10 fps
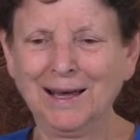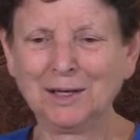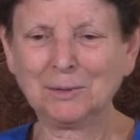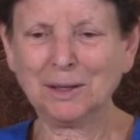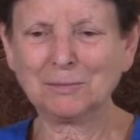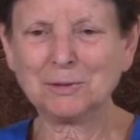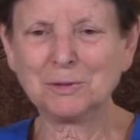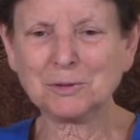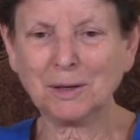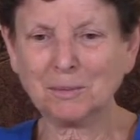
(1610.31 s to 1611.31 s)
I don't have to
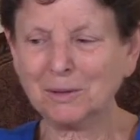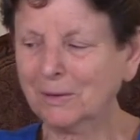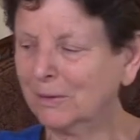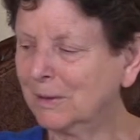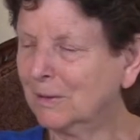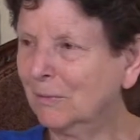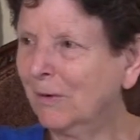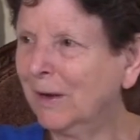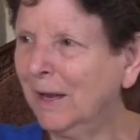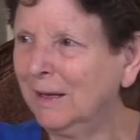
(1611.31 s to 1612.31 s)
describe it here. And at the
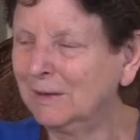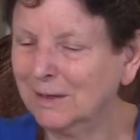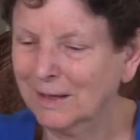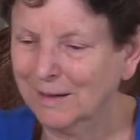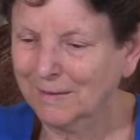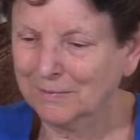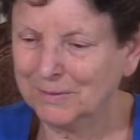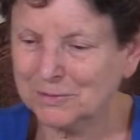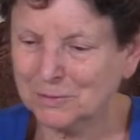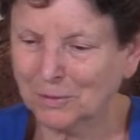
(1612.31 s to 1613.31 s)
very end,
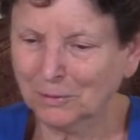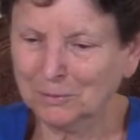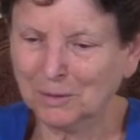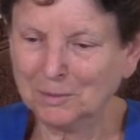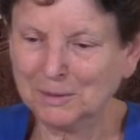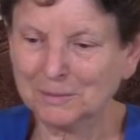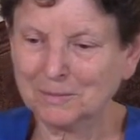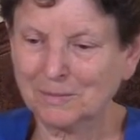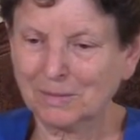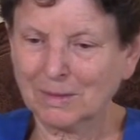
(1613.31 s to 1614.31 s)
this grown woman
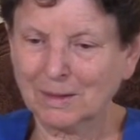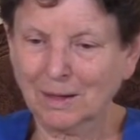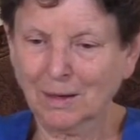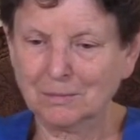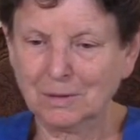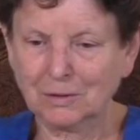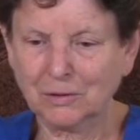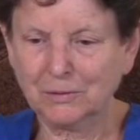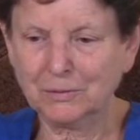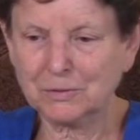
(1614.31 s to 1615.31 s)

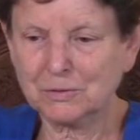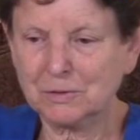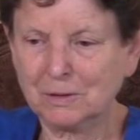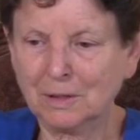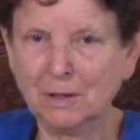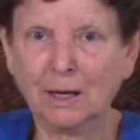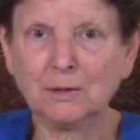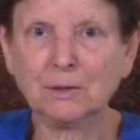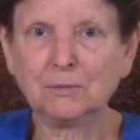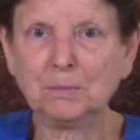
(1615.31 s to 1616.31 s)
accused
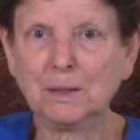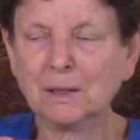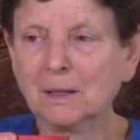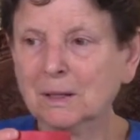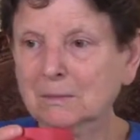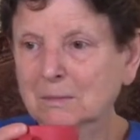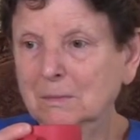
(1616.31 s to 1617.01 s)
Ananda of being a